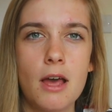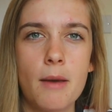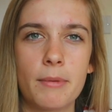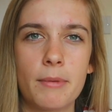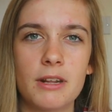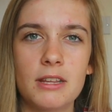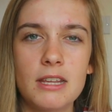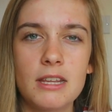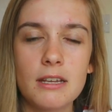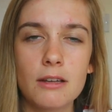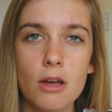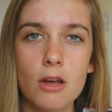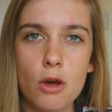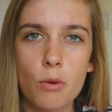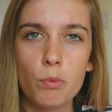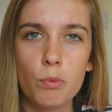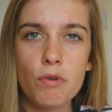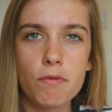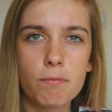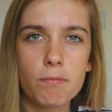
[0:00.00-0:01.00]
But I think
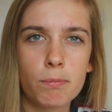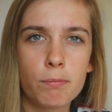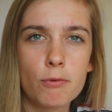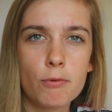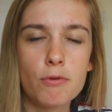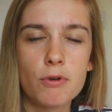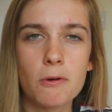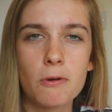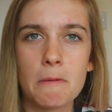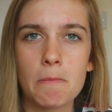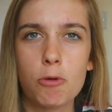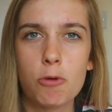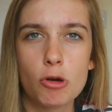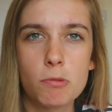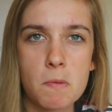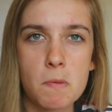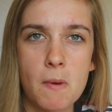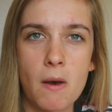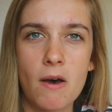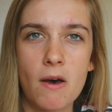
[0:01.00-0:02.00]
with Bruno and
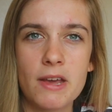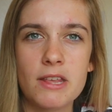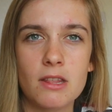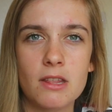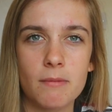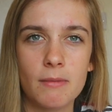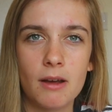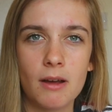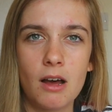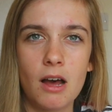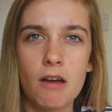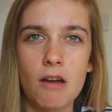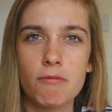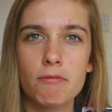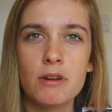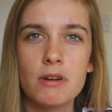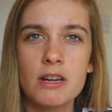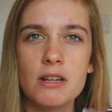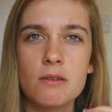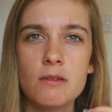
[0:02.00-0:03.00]
Pogba behind them, I
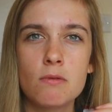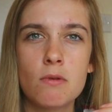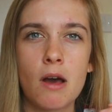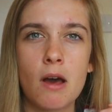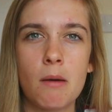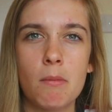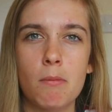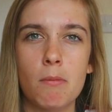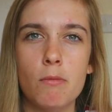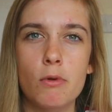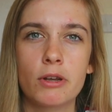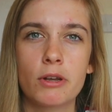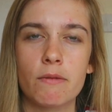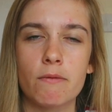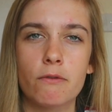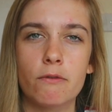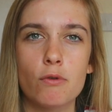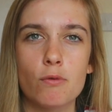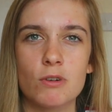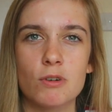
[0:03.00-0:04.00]
really am looking
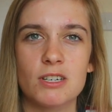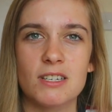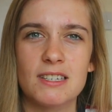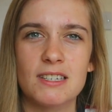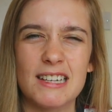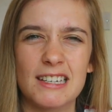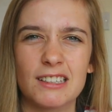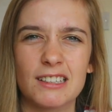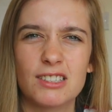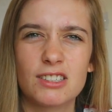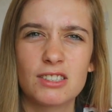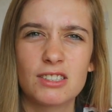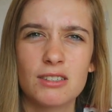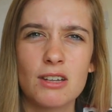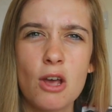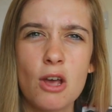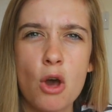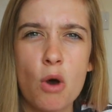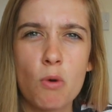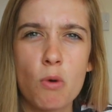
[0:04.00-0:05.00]
forward to seeing this,
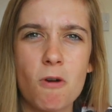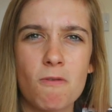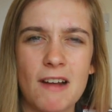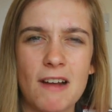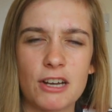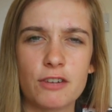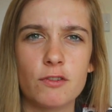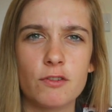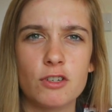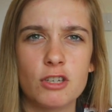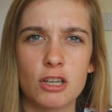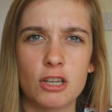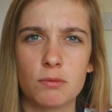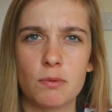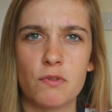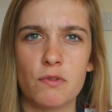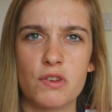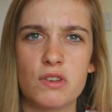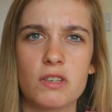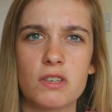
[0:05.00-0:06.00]
what Rashford does
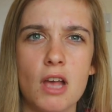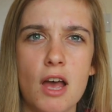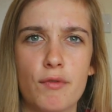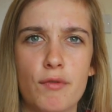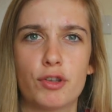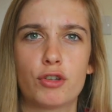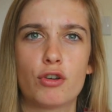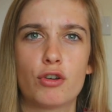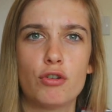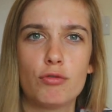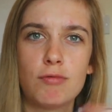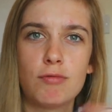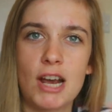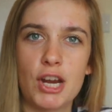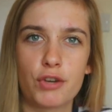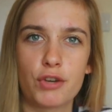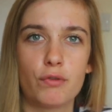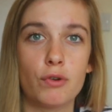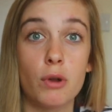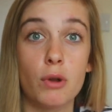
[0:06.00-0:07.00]
with the service. Could
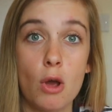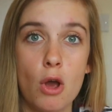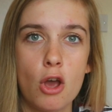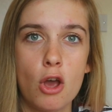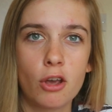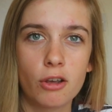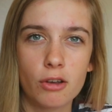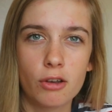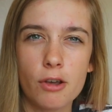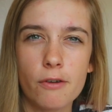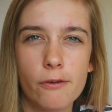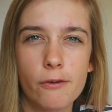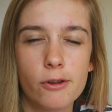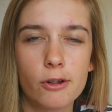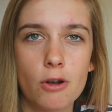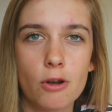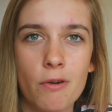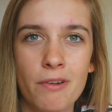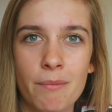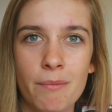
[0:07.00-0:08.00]
Rashford go for the
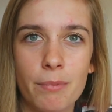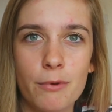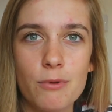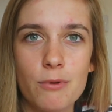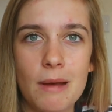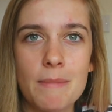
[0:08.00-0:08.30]
golden boot?